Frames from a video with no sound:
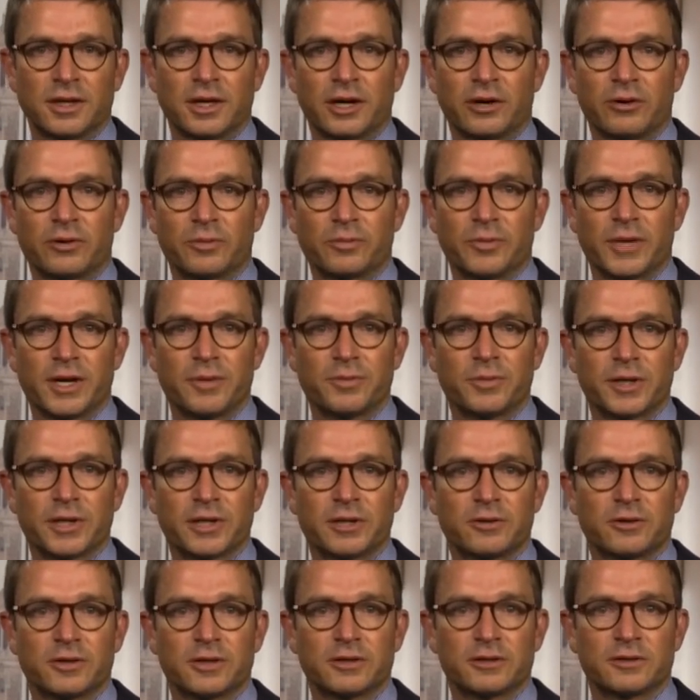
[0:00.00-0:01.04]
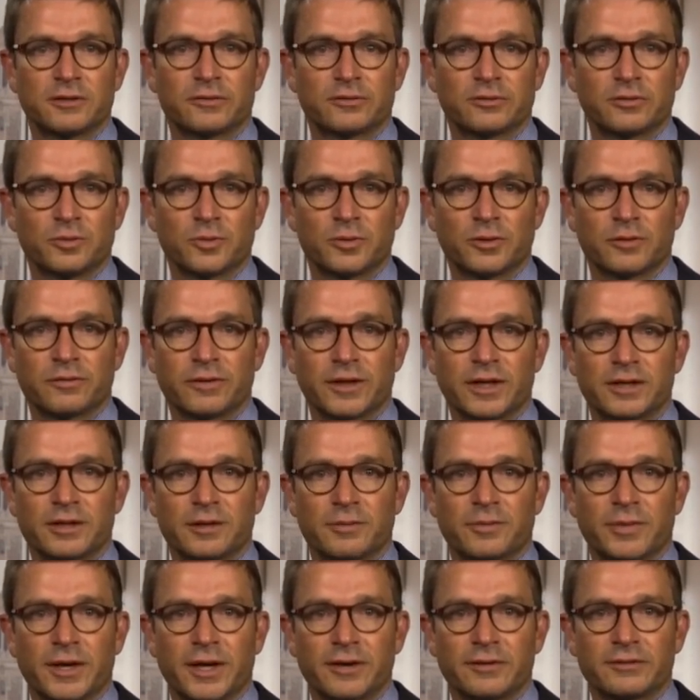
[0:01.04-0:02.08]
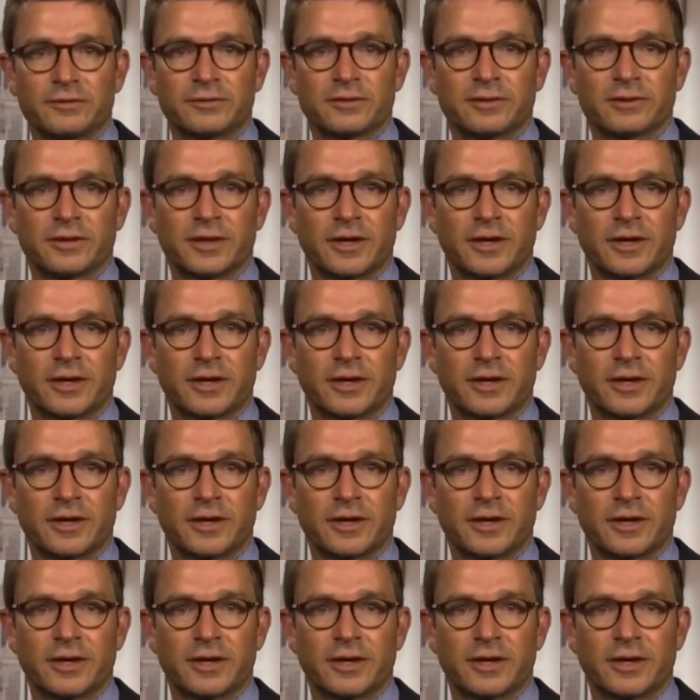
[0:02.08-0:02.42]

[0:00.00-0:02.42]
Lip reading: Our main priority is to provide the best